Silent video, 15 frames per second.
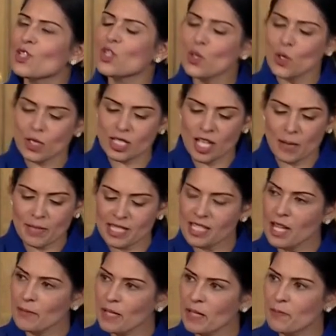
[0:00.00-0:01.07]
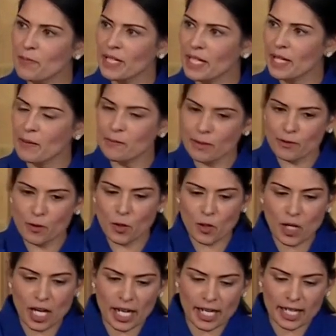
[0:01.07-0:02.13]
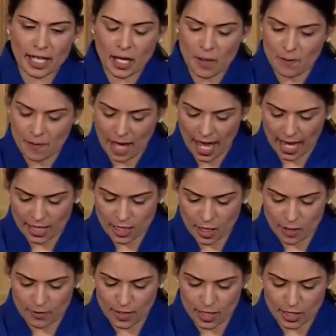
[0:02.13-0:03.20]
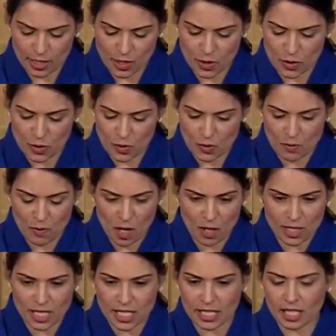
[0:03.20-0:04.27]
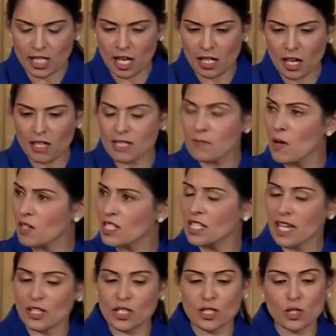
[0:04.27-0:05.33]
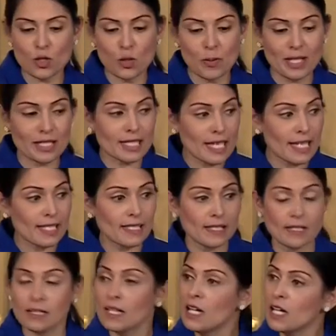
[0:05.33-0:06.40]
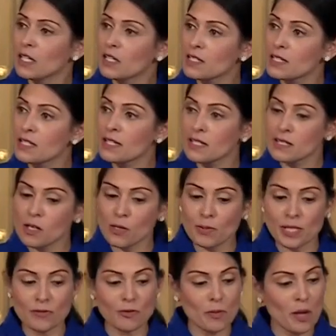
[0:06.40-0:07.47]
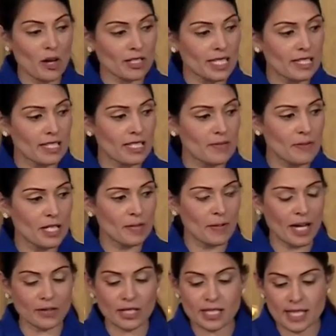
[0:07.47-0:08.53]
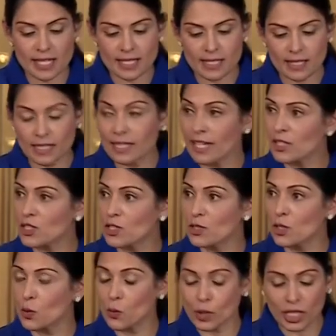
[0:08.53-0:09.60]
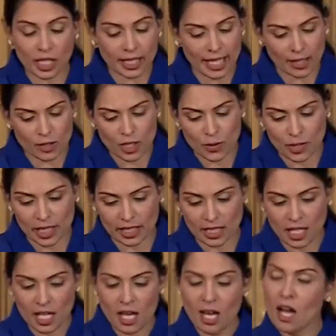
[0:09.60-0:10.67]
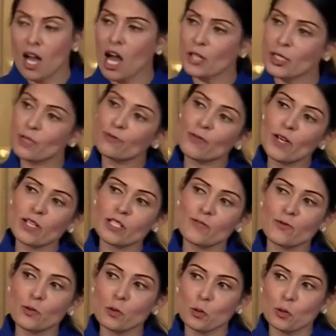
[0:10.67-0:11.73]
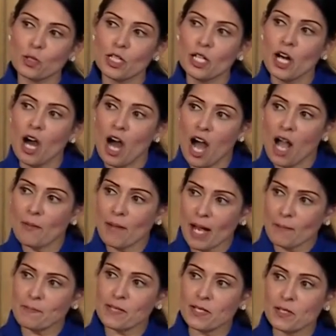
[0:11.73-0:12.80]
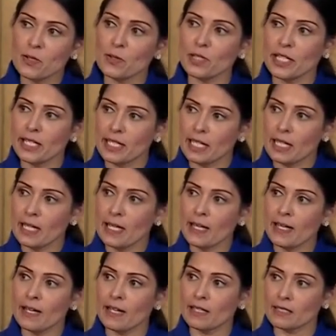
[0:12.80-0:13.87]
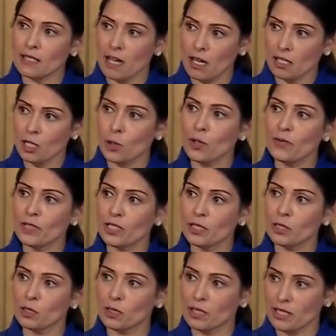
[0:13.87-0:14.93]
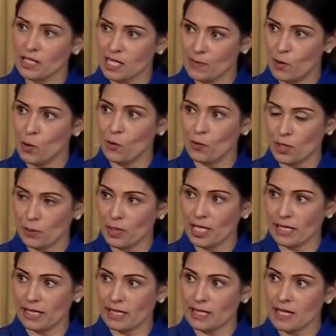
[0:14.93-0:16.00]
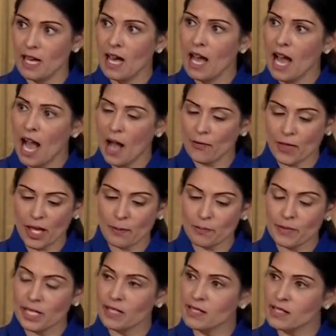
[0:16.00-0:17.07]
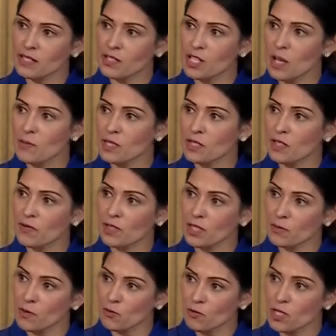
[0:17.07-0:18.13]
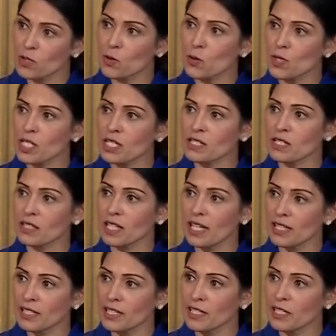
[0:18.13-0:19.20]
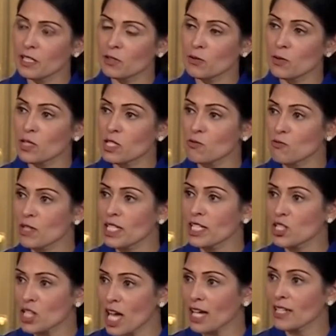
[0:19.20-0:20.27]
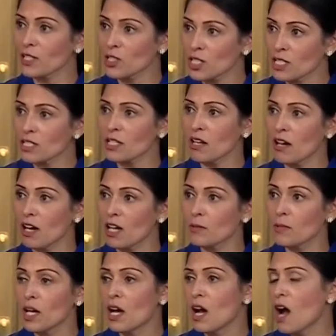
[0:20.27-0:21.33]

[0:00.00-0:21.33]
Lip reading: Sure, Simon, so let me begin before I hand over to Martin, and I'll ask Martin actually to talk about the data, because in his opening remarks he did speak about the data collection that we are now doing. I think, first of all, I'm absolutely clear and unequivocal in support for the police, and that means in terms of giving them the resources that they need through this really challenging time.